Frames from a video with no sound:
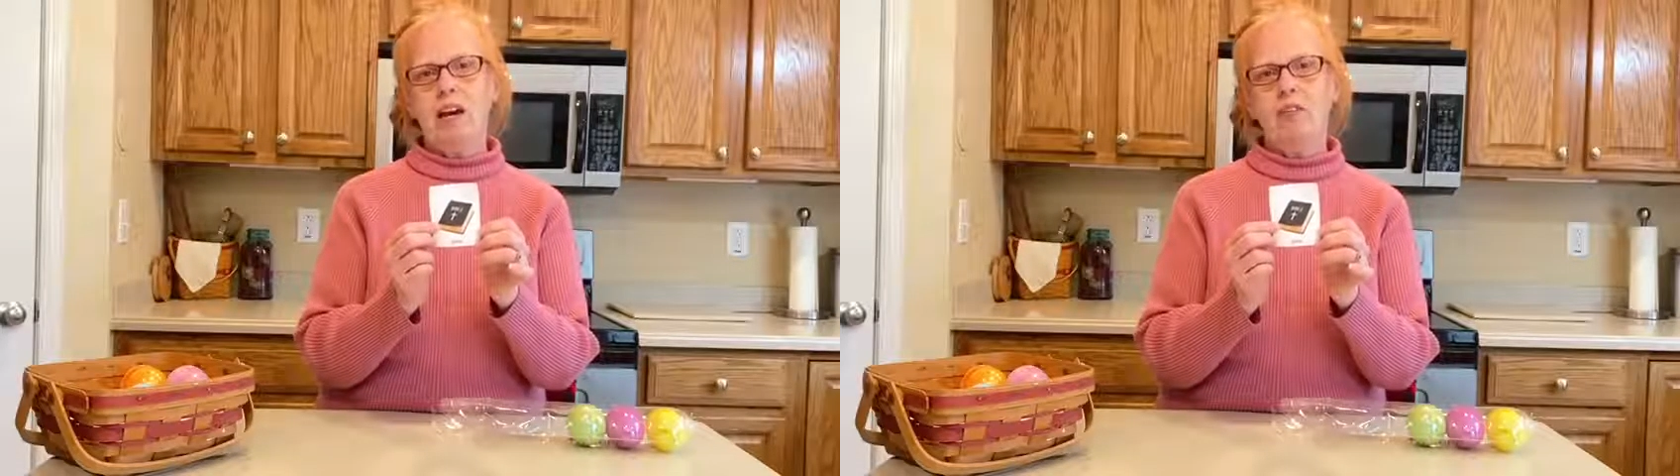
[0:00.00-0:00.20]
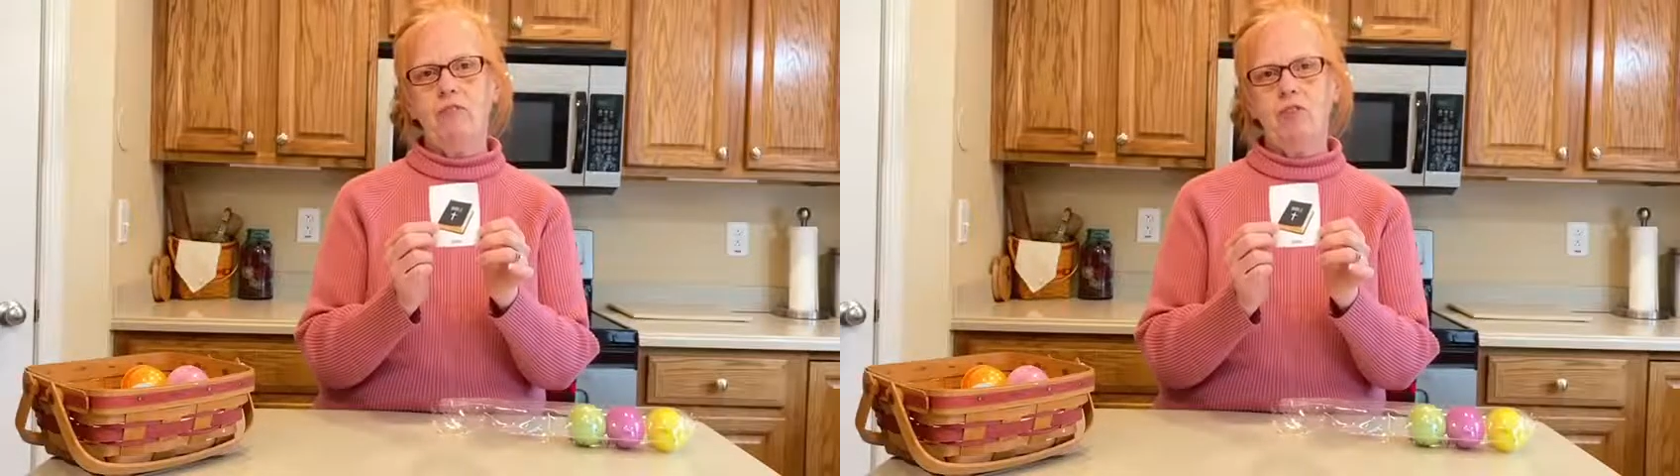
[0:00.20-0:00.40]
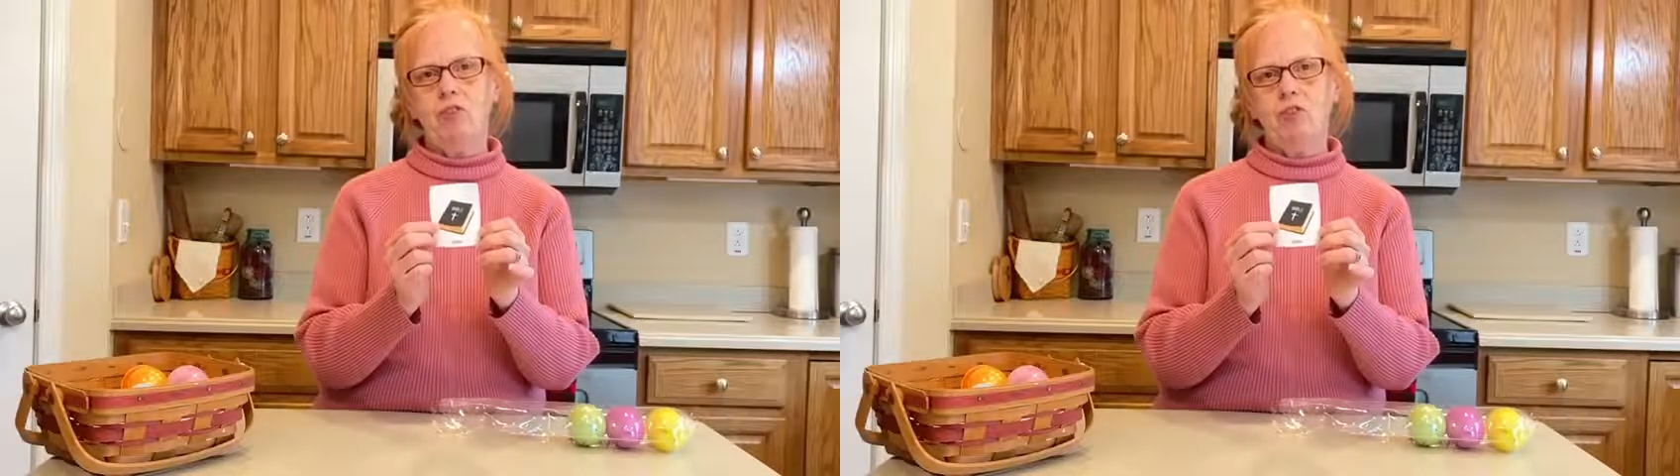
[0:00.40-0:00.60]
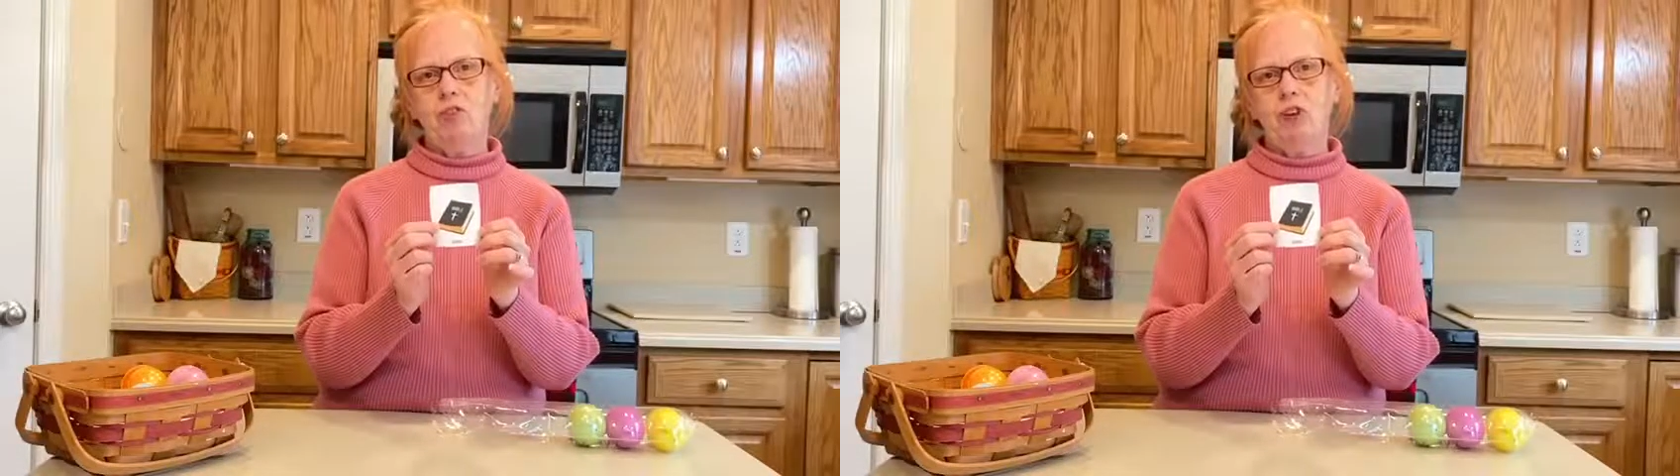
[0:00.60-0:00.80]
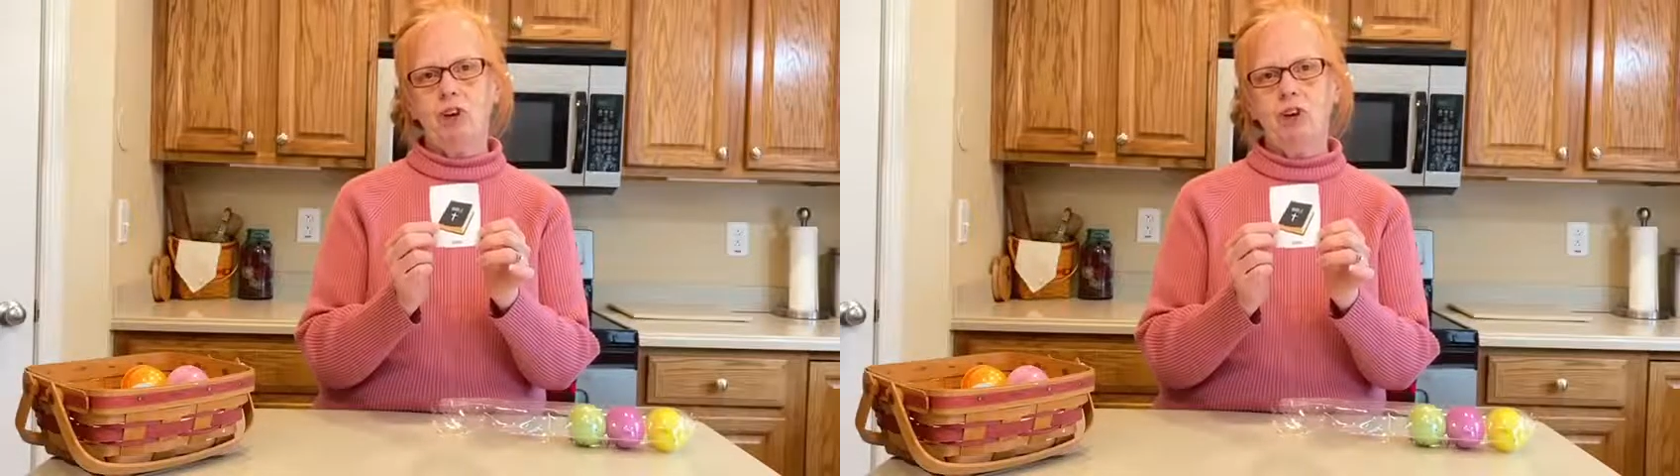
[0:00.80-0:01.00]
have a
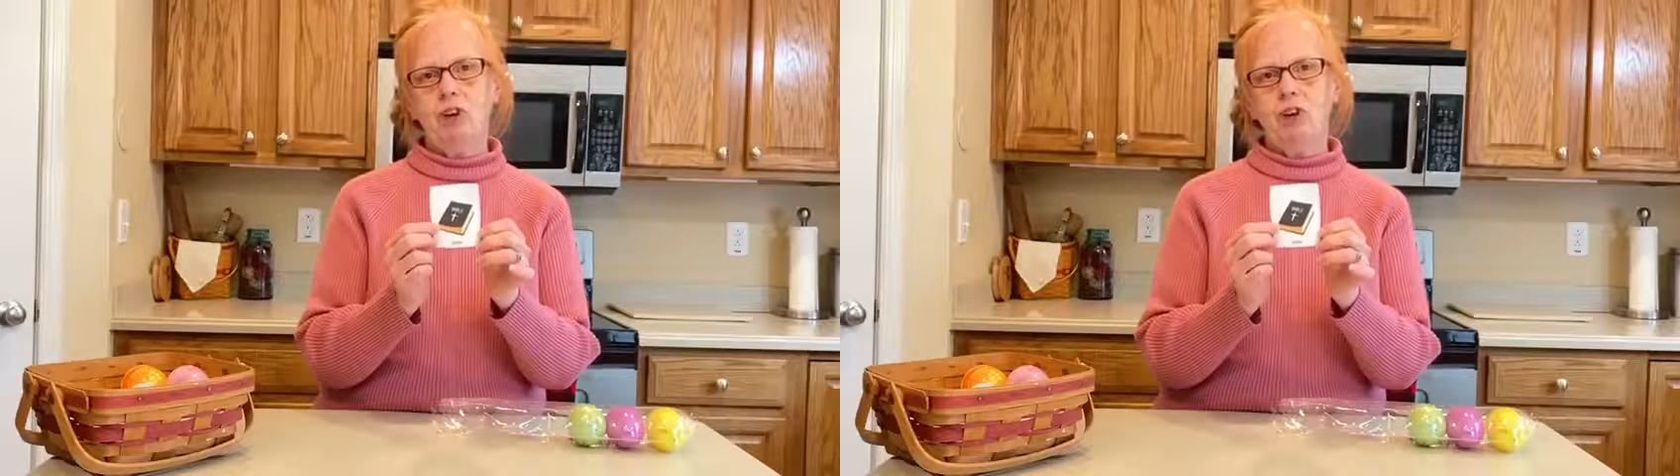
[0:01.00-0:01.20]
future.